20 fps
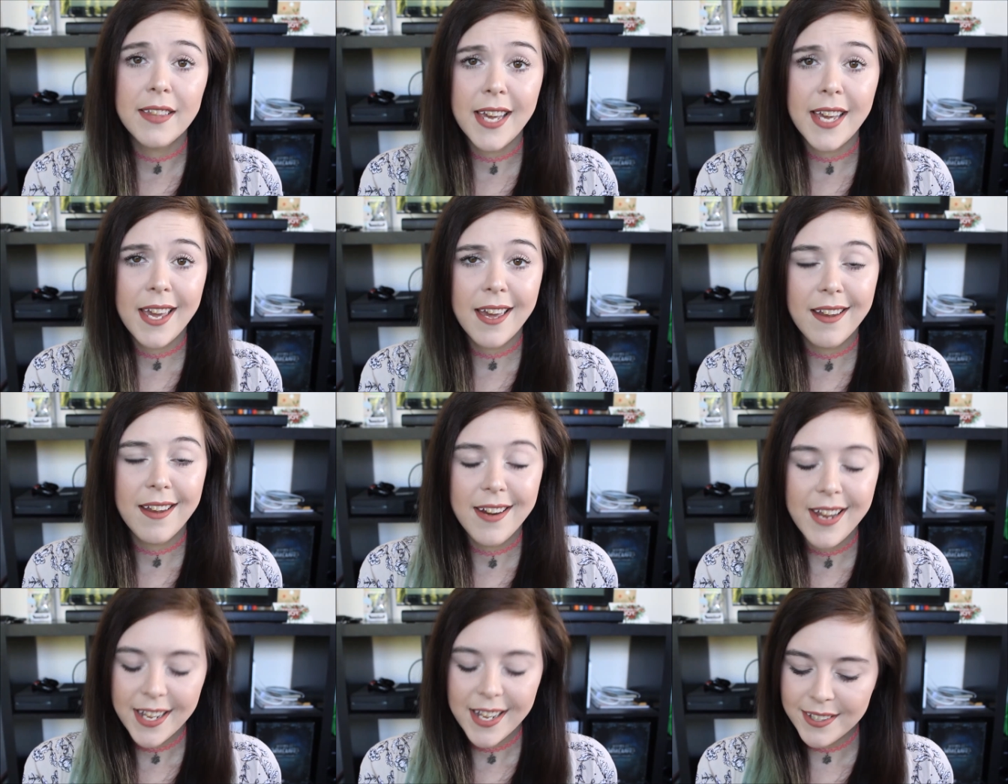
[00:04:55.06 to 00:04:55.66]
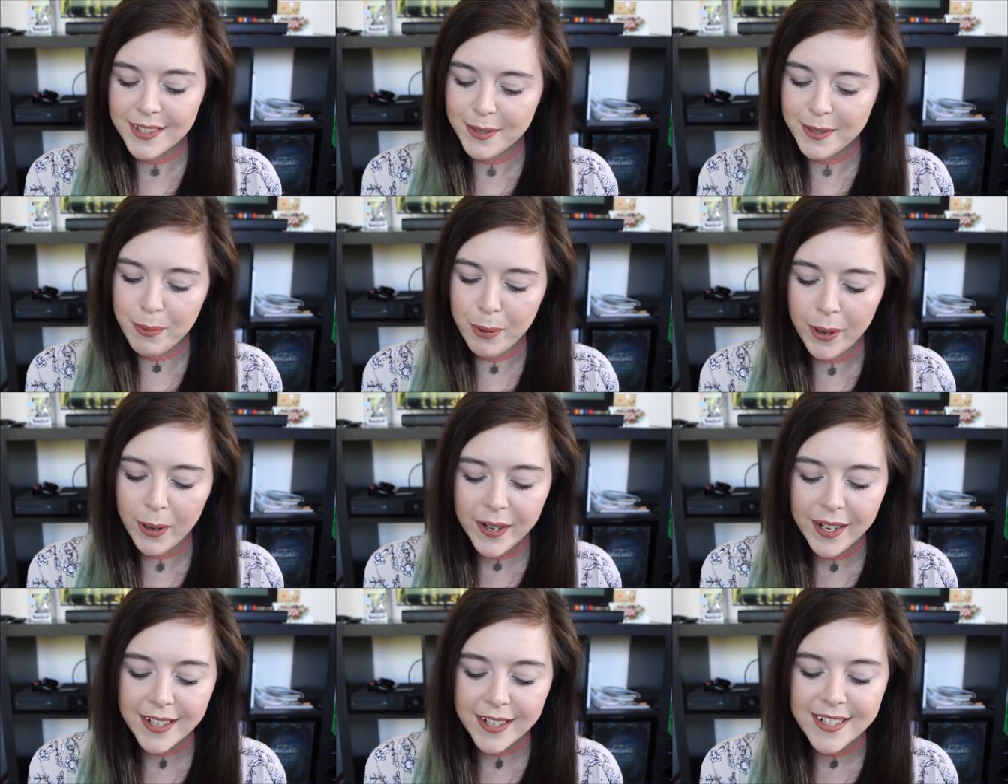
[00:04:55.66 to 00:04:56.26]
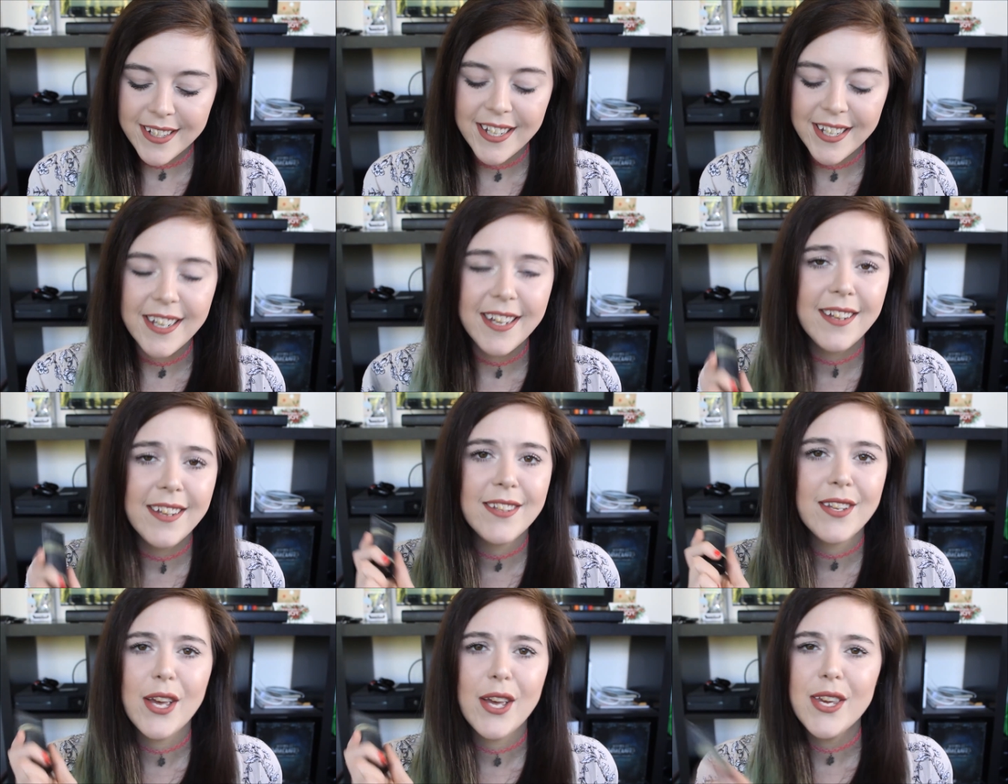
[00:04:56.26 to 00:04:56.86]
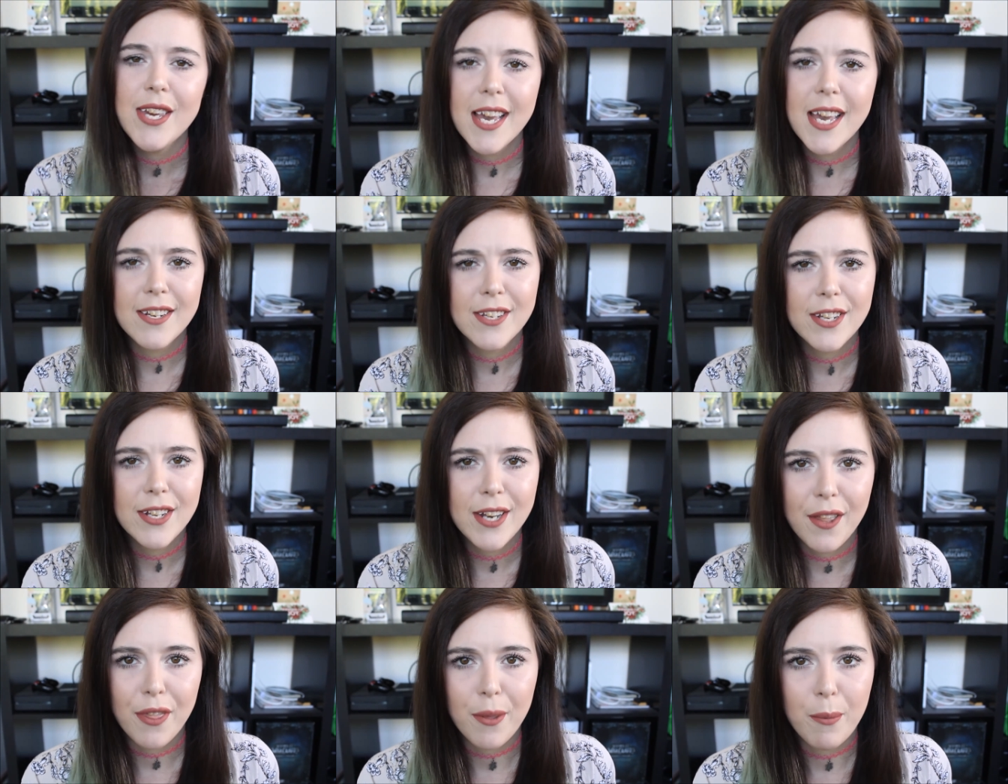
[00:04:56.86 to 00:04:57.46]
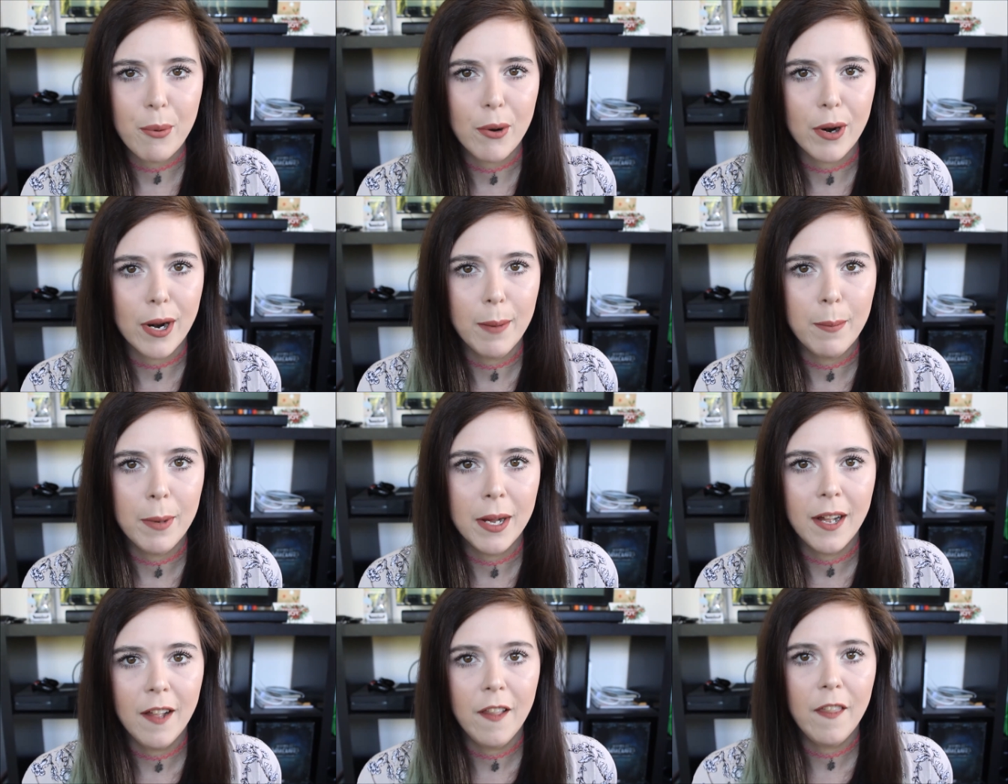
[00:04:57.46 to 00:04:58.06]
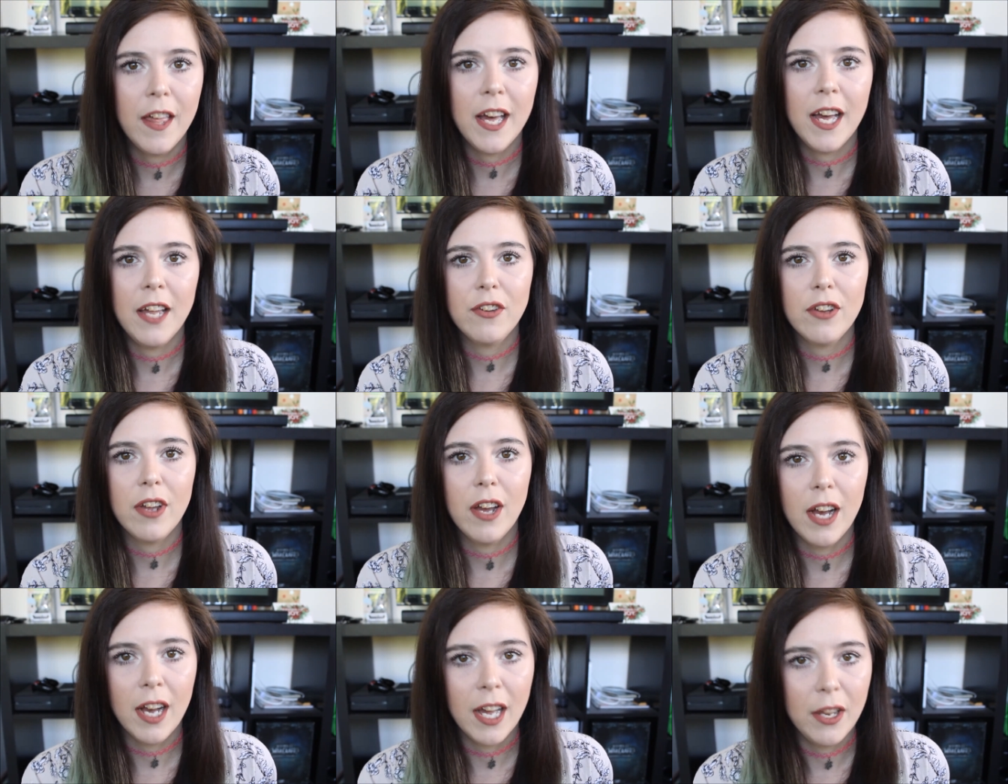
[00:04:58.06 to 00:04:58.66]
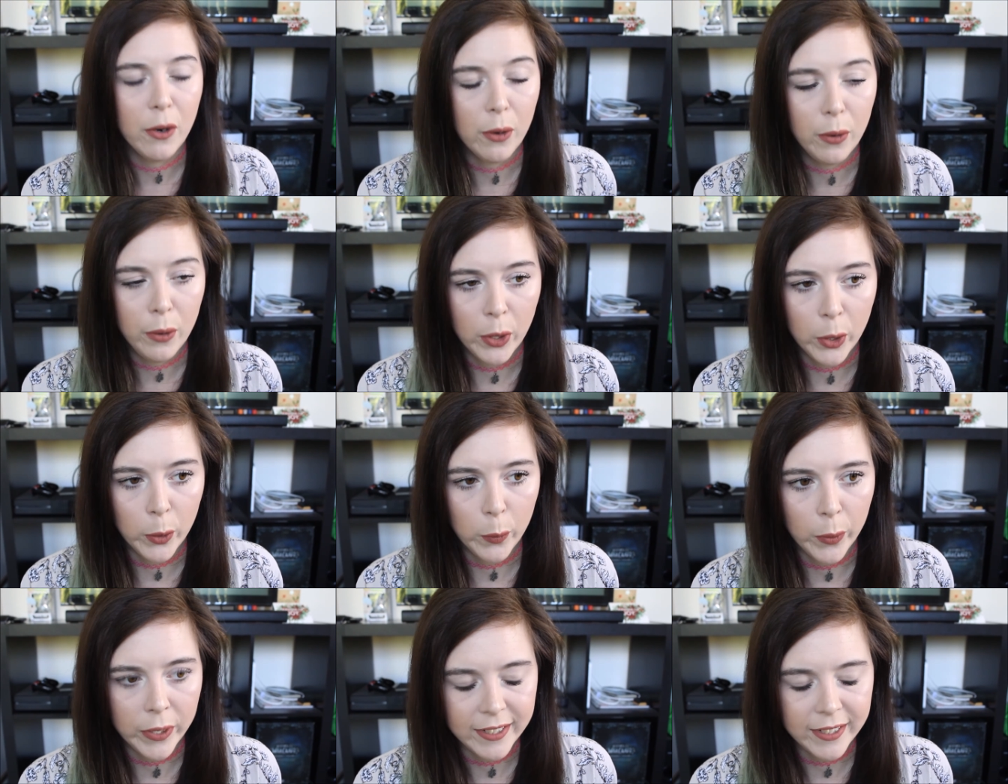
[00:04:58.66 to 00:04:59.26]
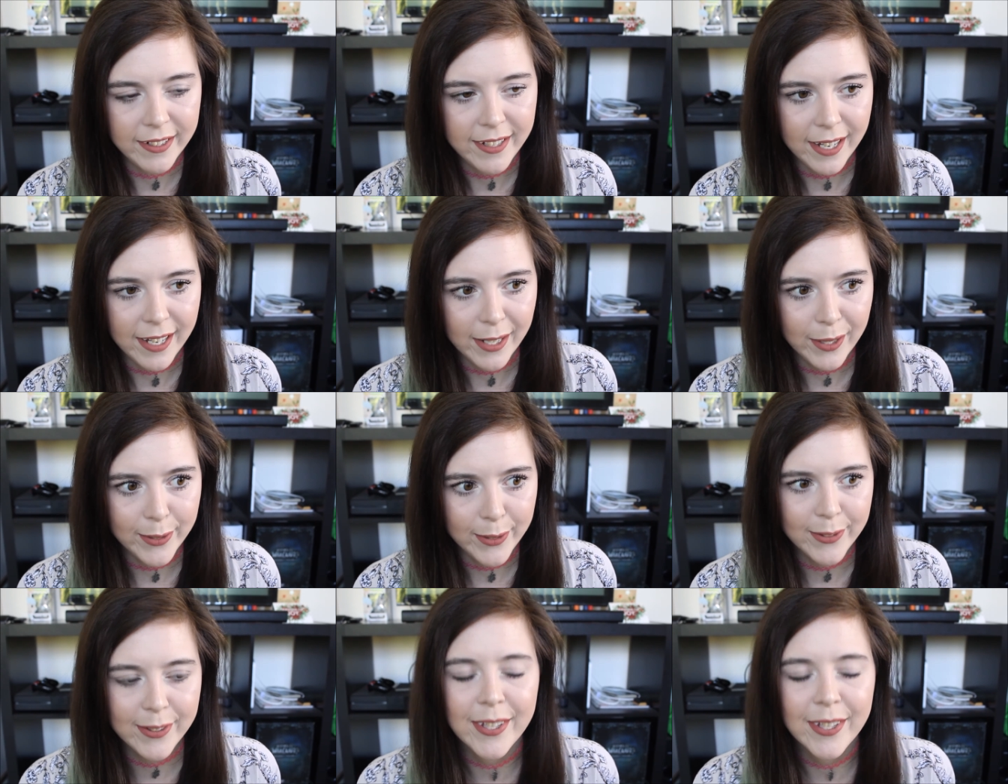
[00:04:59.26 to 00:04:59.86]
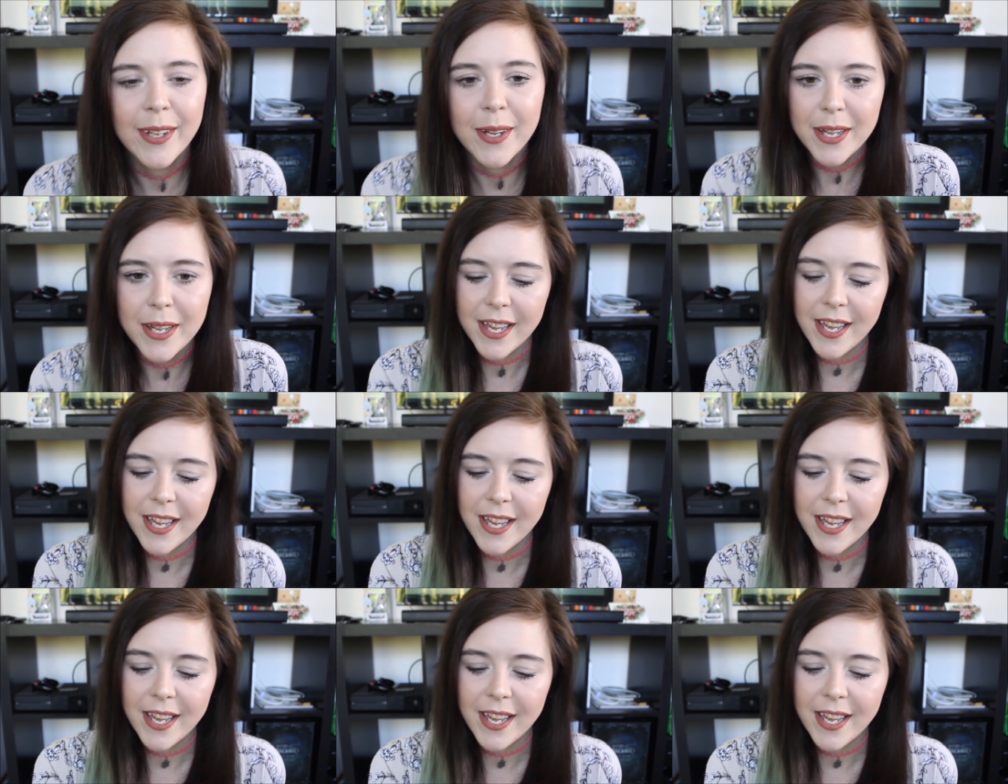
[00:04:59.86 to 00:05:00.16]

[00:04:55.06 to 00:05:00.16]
The next product is yet another primer that I don't know what it does.